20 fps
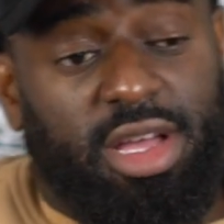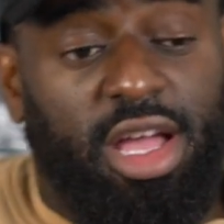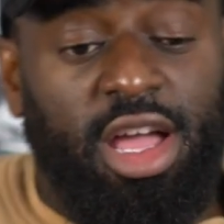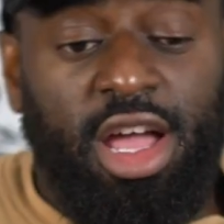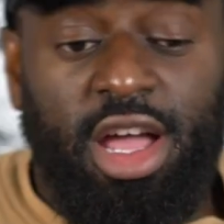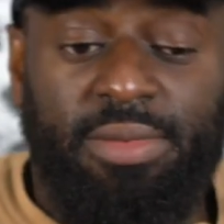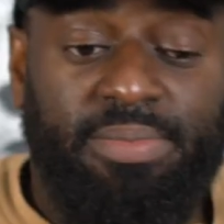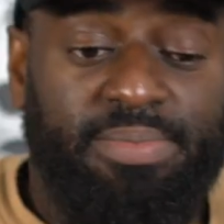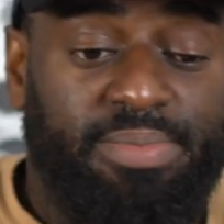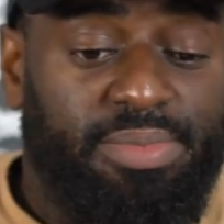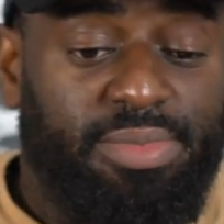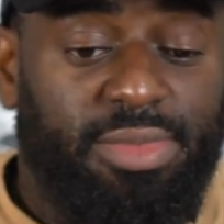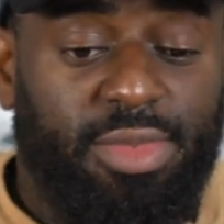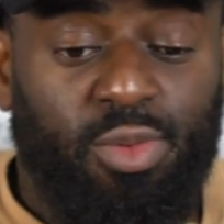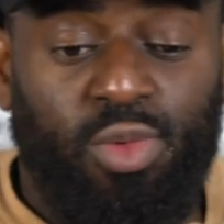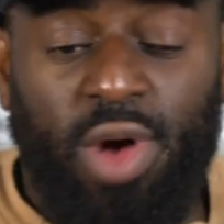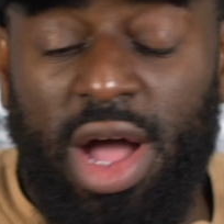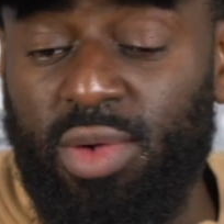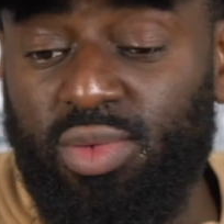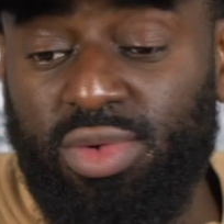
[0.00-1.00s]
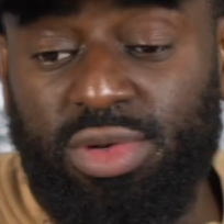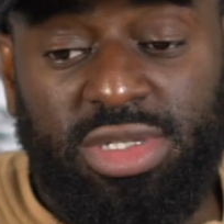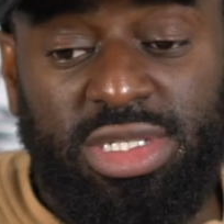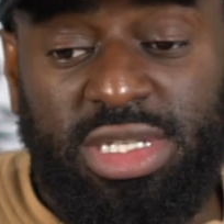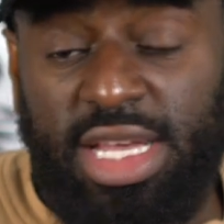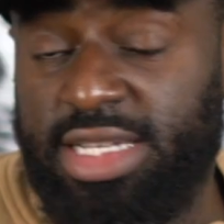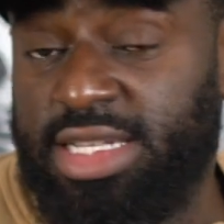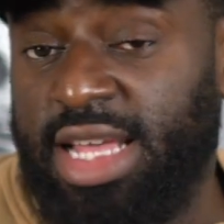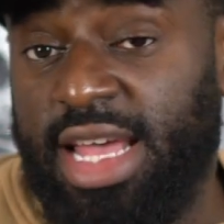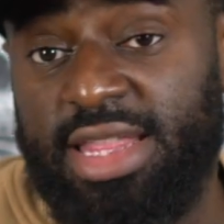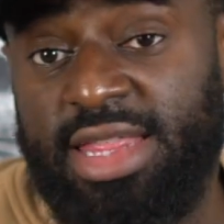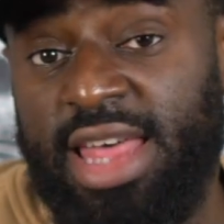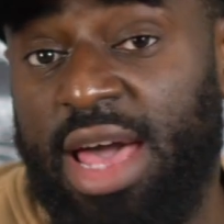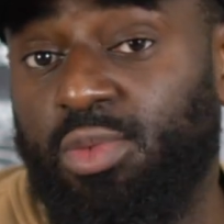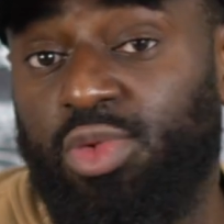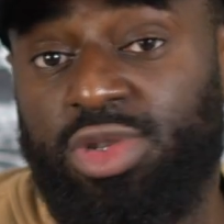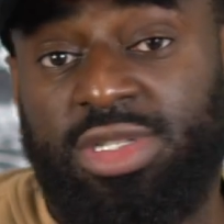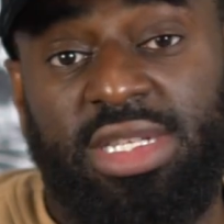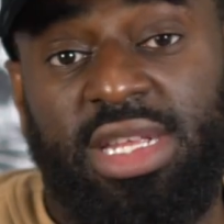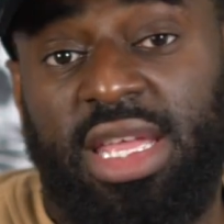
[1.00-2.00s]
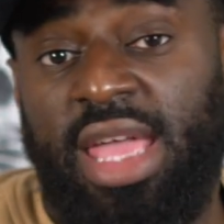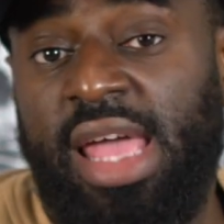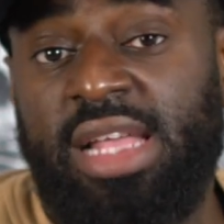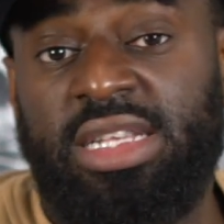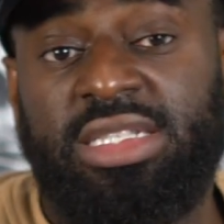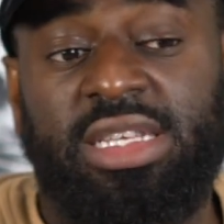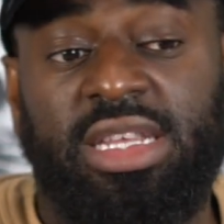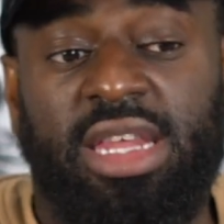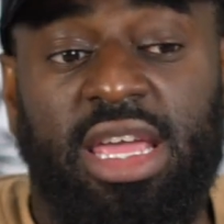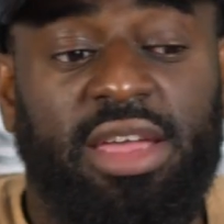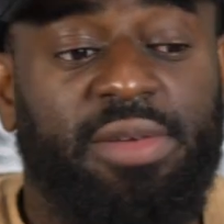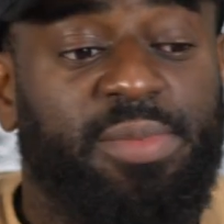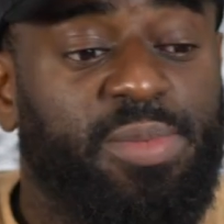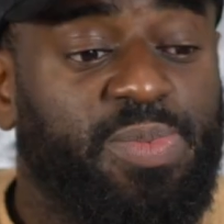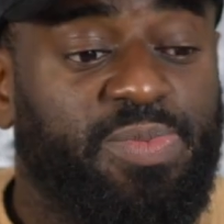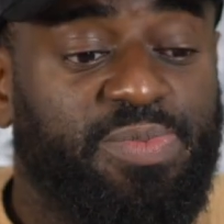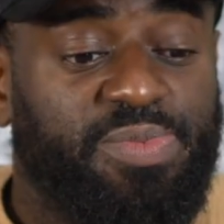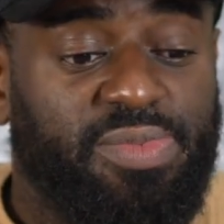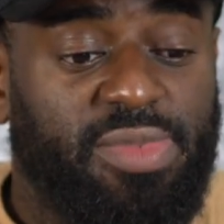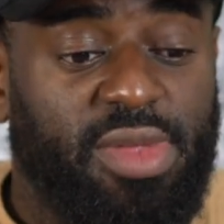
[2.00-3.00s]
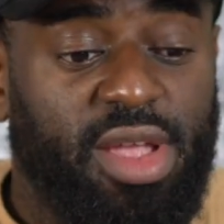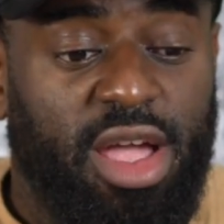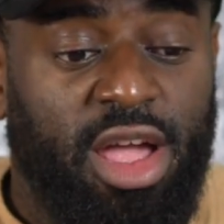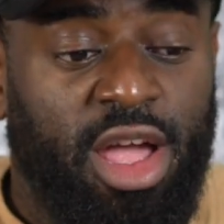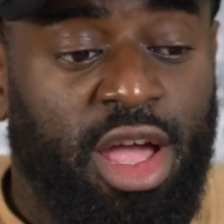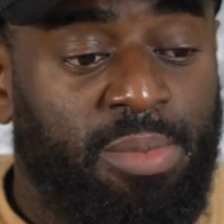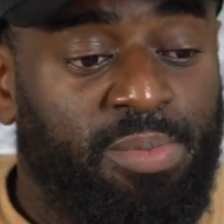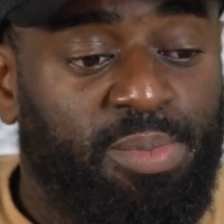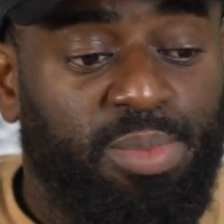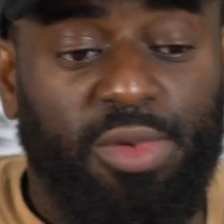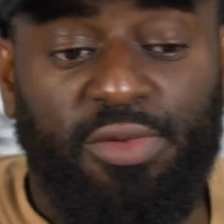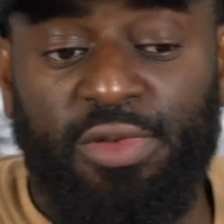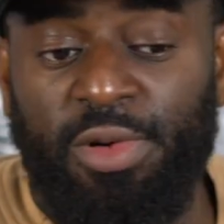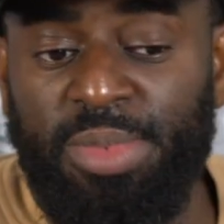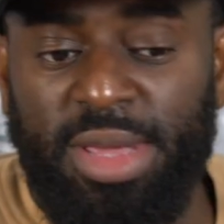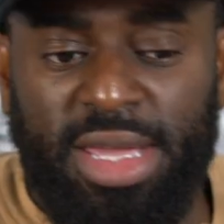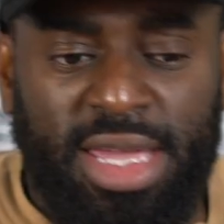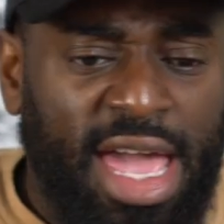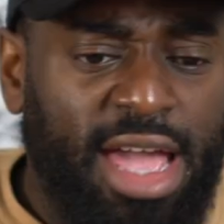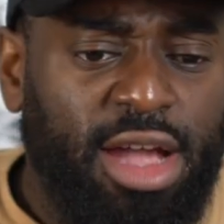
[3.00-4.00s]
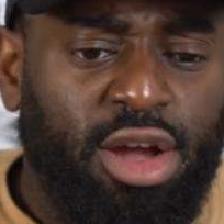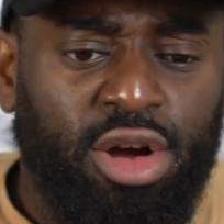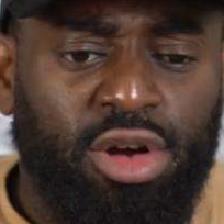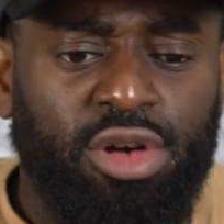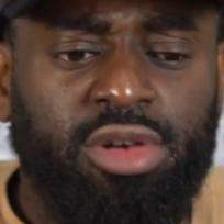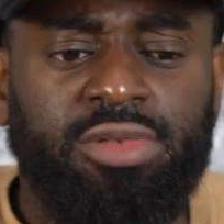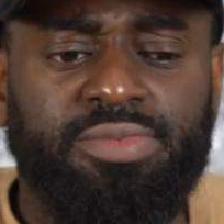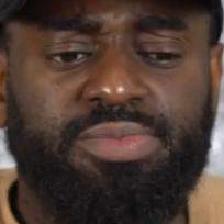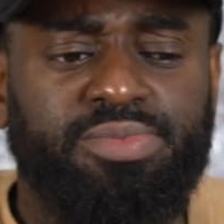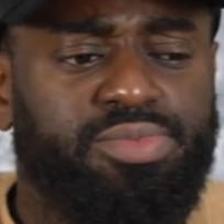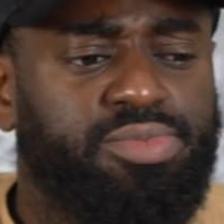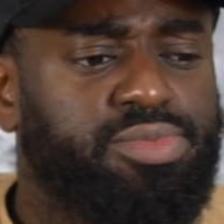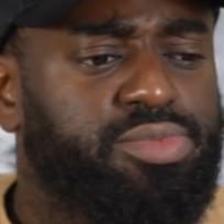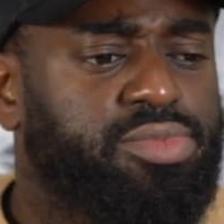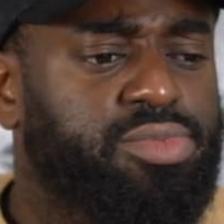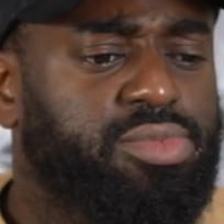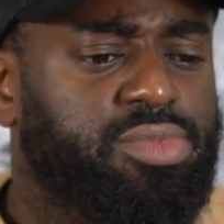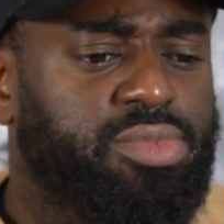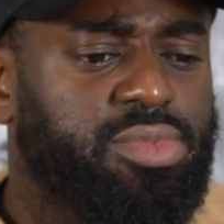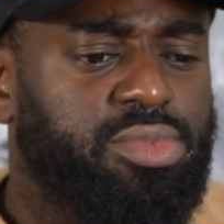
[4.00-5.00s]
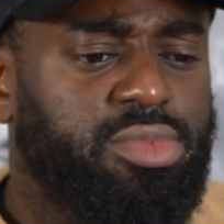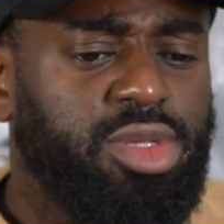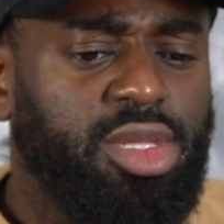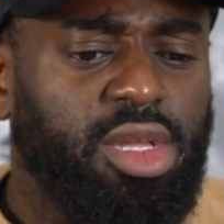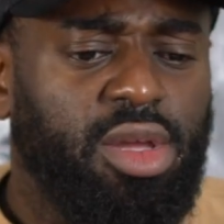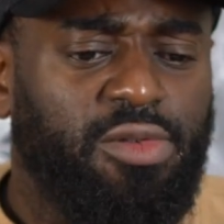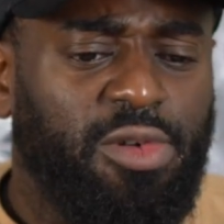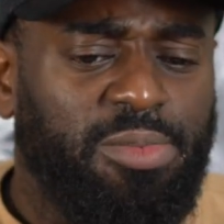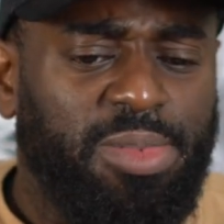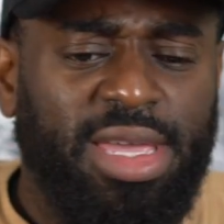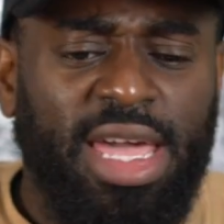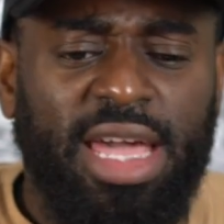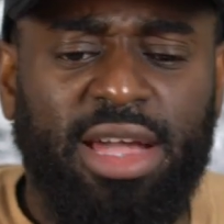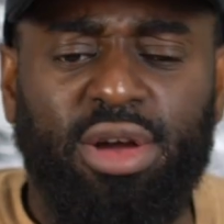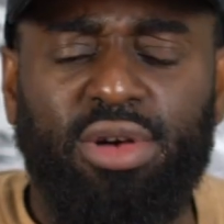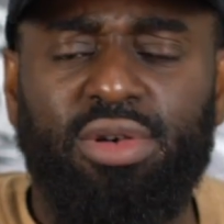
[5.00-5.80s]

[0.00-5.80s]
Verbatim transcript: um, what I will say is that that wasn't the case today. Um, from the get go, from the get